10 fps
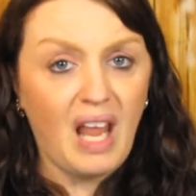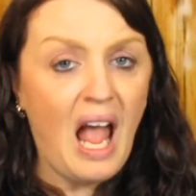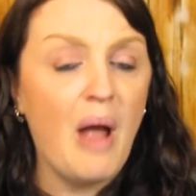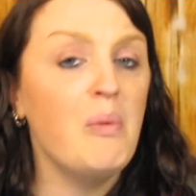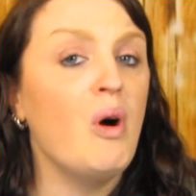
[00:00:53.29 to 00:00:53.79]

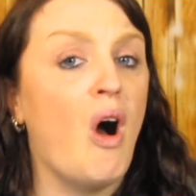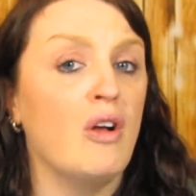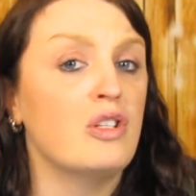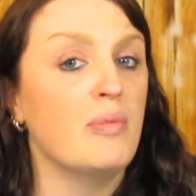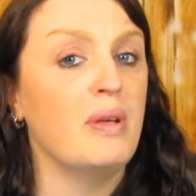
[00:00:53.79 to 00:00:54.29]
I will
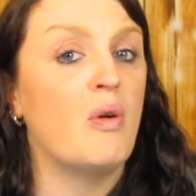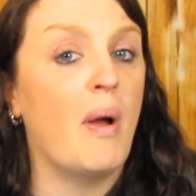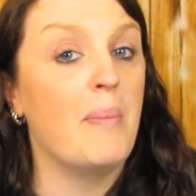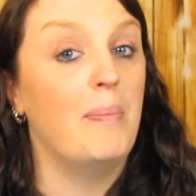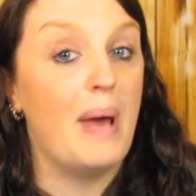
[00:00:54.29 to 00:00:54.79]
also be
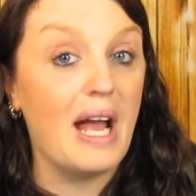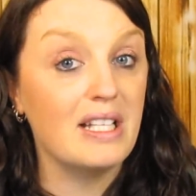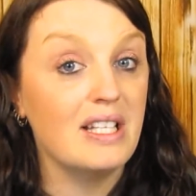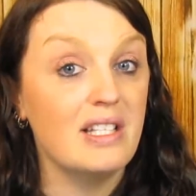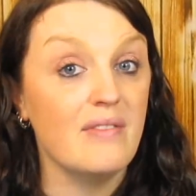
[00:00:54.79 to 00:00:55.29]
going
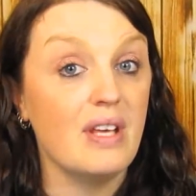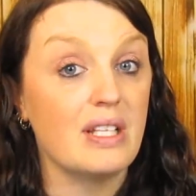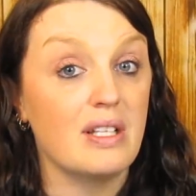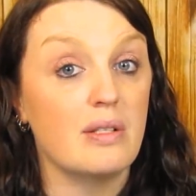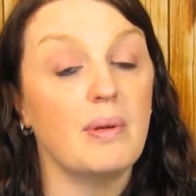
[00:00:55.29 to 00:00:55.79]
back to
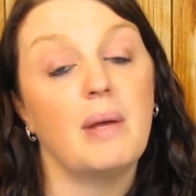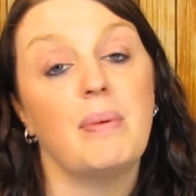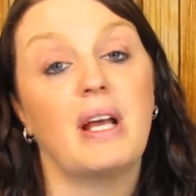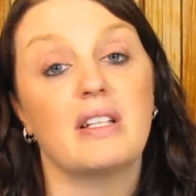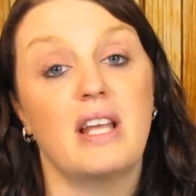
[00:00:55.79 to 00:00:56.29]
CVS this week
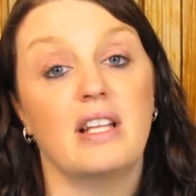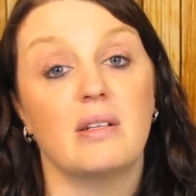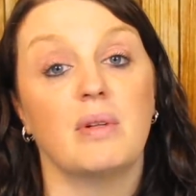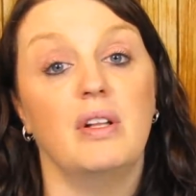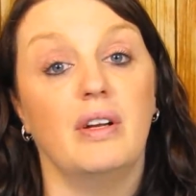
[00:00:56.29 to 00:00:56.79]
because they had
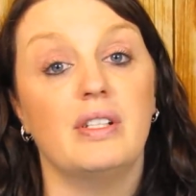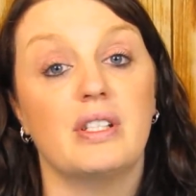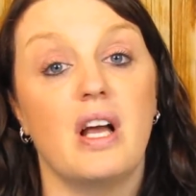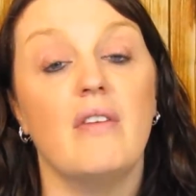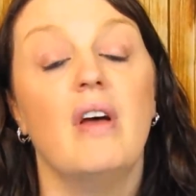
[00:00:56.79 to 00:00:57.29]
some clearance
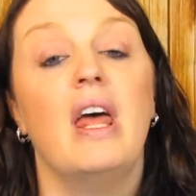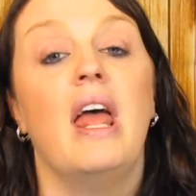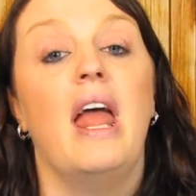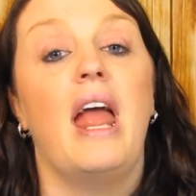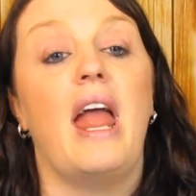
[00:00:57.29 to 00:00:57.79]
stuff,
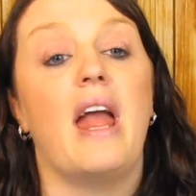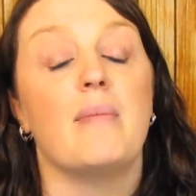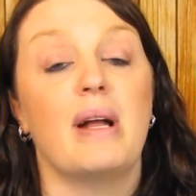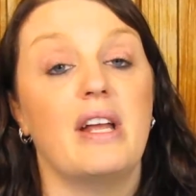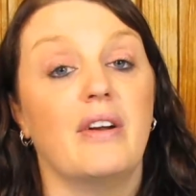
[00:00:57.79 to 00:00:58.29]

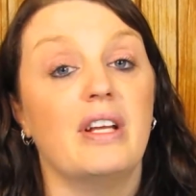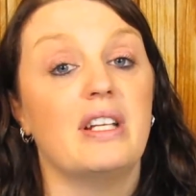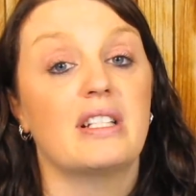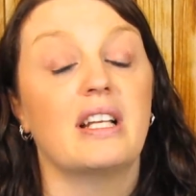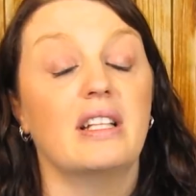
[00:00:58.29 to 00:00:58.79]
and my area
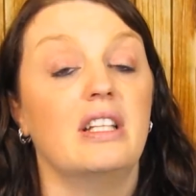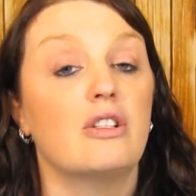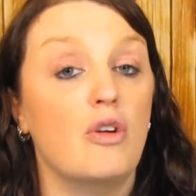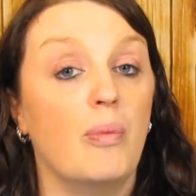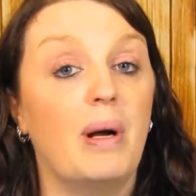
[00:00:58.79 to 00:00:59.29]
doesn't get
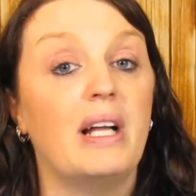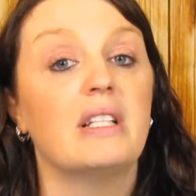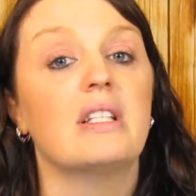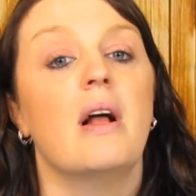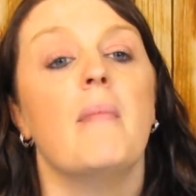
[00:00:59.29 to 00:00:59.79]
these
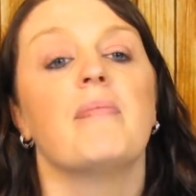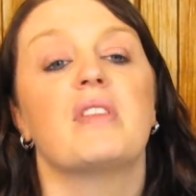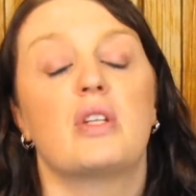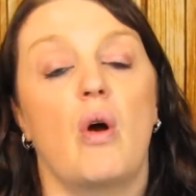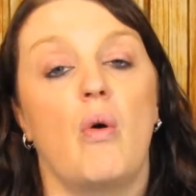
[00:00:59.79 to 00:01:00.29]
coupons.
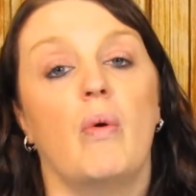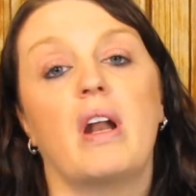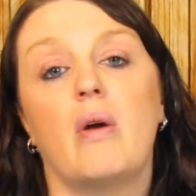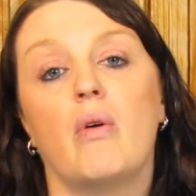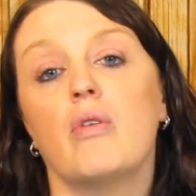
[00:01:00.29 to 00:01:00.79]
So
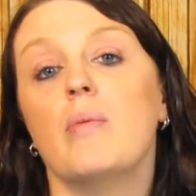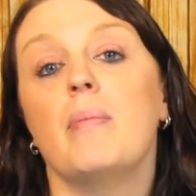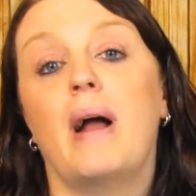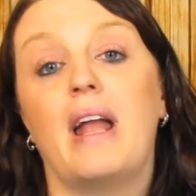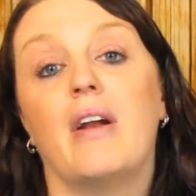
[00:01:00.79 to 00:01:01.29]
when I order
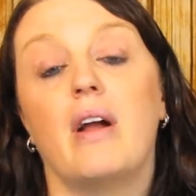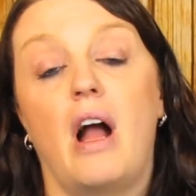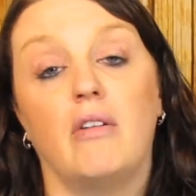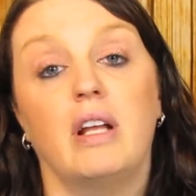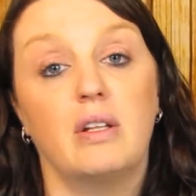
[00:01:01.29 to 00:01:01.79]
them,
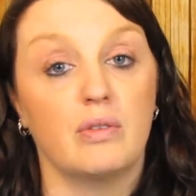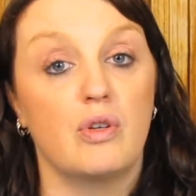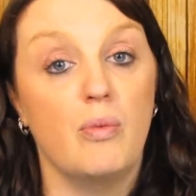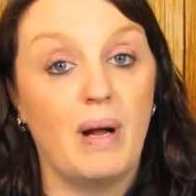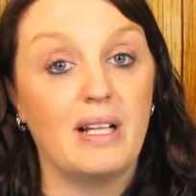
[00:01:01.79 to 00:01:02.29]
I'll get those
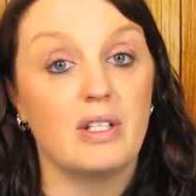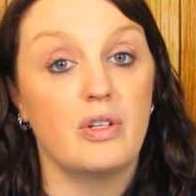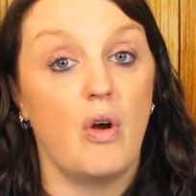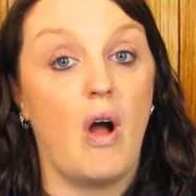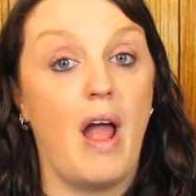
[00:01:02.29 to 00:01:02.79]
coupons,
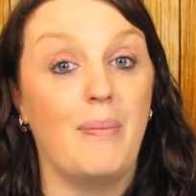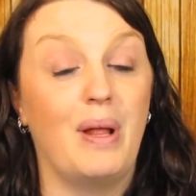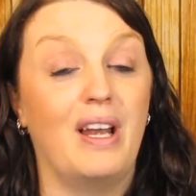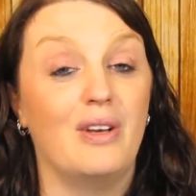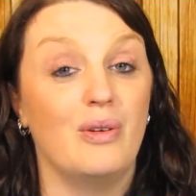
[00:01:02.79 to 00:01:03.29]
so I
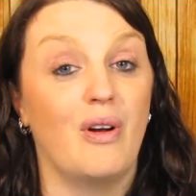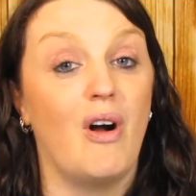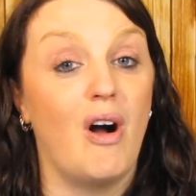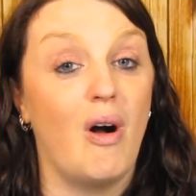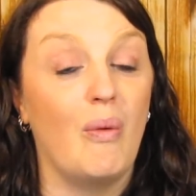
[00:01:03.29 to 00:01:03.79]
plan on doing a
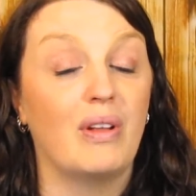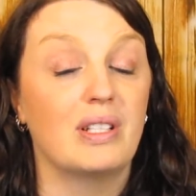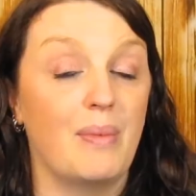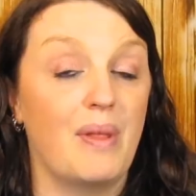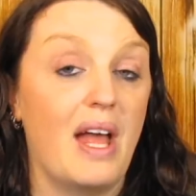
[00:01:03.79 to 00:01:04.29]
haul with
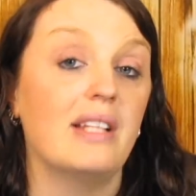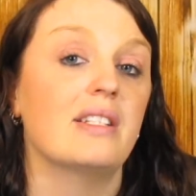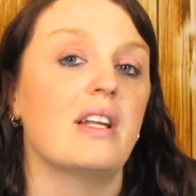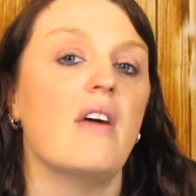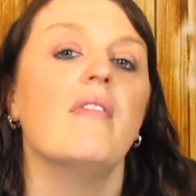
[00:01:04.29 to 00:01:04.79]
of that
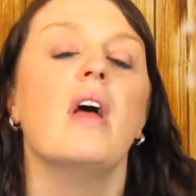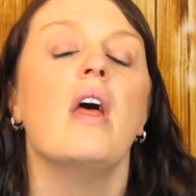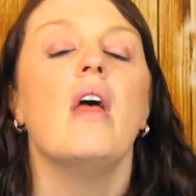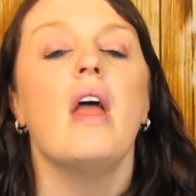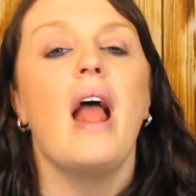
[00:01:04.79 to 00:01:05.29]
stuff.
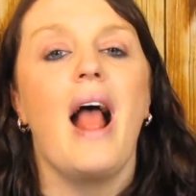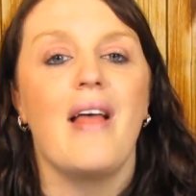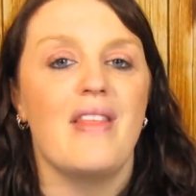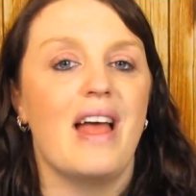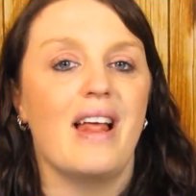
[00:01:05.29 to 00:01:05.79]

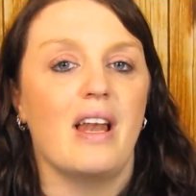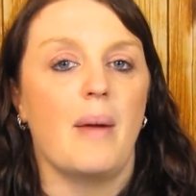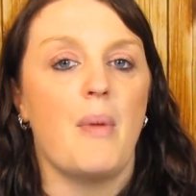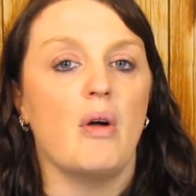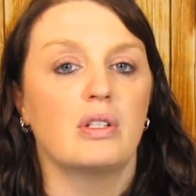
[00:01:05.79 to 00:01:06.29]
And then
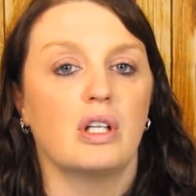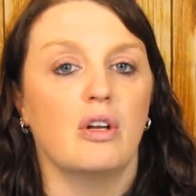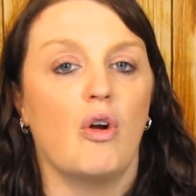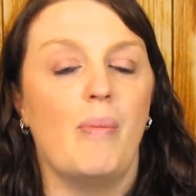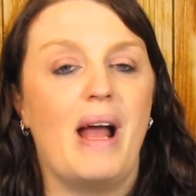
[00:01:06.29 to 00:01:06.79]
I'm also going
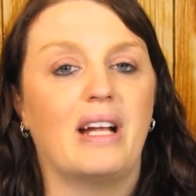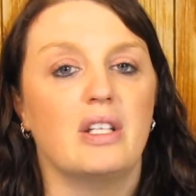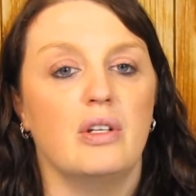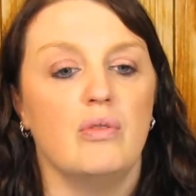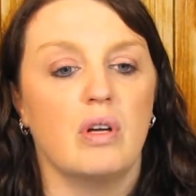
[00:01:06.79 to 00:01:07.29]
to go back
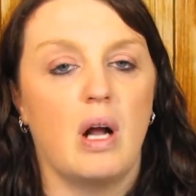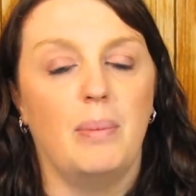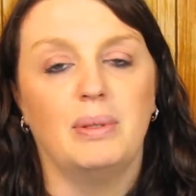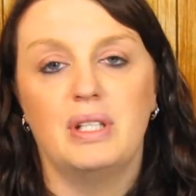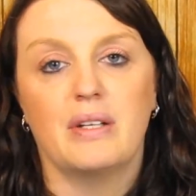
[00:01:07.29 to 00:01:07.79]
to do a
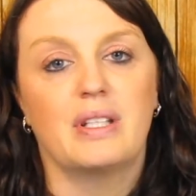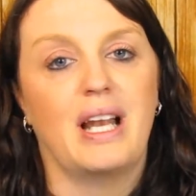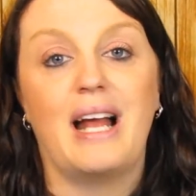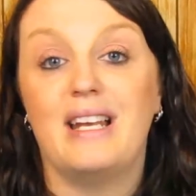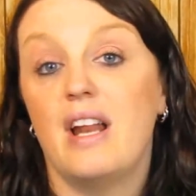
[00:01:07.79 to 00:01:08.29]
couple deals
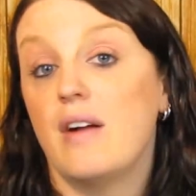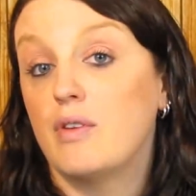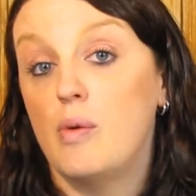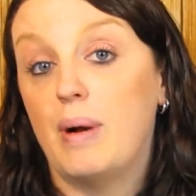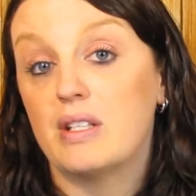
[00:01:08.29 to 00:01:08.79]
that I didn't have
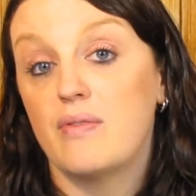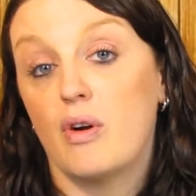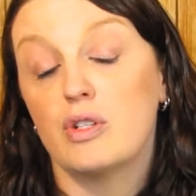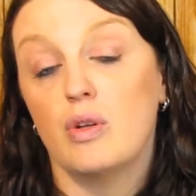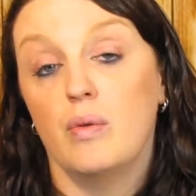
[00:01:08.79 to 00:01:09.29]
coupons
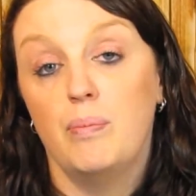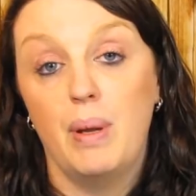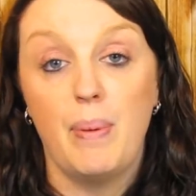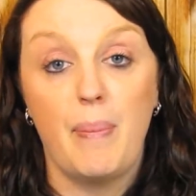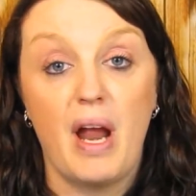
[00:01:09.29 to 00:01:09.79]
for. So be
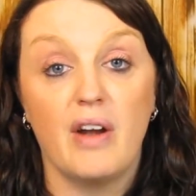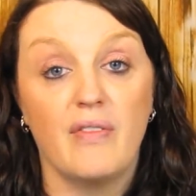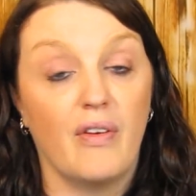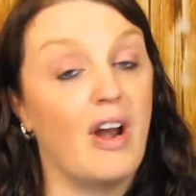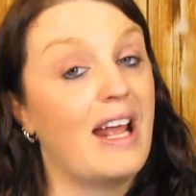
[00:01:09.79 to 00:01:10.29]
prepared
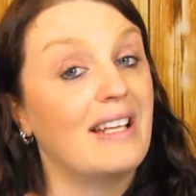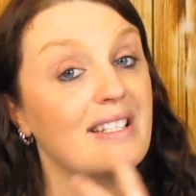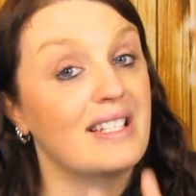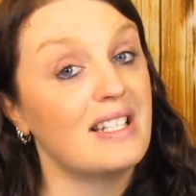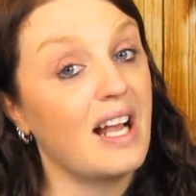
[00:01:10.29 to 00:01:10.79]
for a
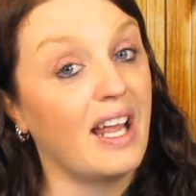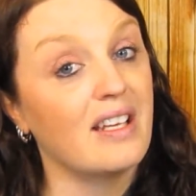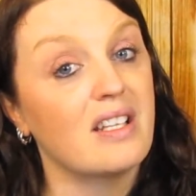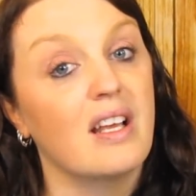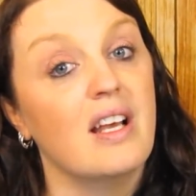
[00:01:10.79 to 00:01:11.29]

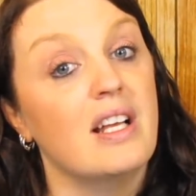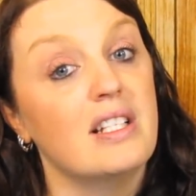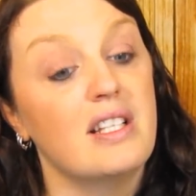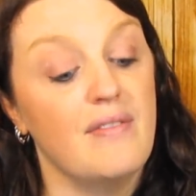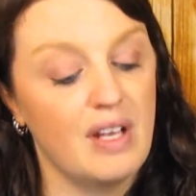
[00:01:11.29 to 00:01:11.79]
second
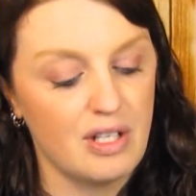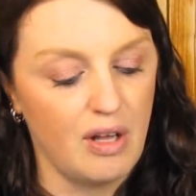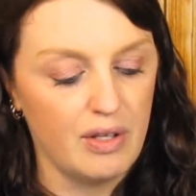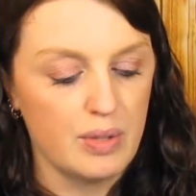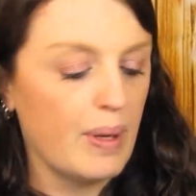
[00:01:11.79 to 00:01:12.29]
CVS
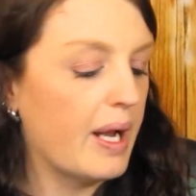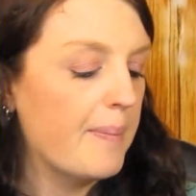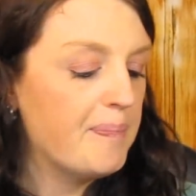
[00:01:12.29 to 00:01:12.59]
haul this week.